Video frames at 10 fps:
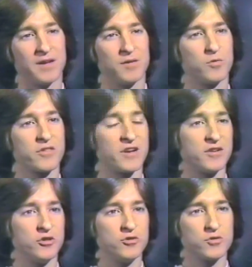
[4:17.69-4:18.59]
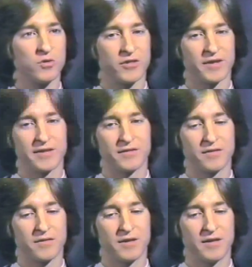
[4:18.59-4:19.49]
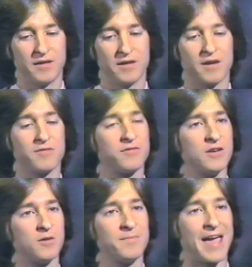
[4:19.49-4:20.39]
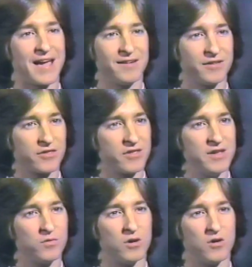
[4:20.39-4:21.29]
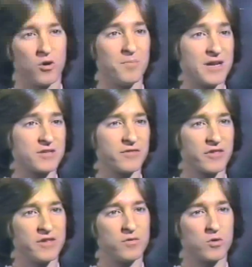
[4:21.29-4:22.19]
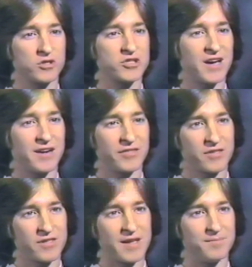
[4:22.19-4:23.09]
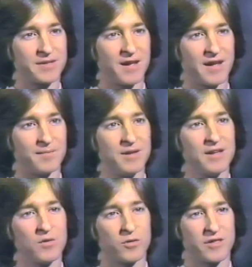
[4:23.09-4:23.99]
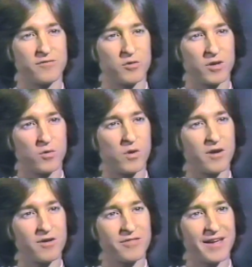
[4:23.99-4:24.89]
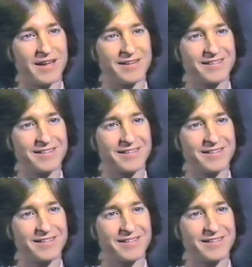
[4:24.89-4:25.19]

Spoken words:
it was an unusual thing. The film and its sequel, or much of the sequel, were shot at the same time. Was everyone aware of that?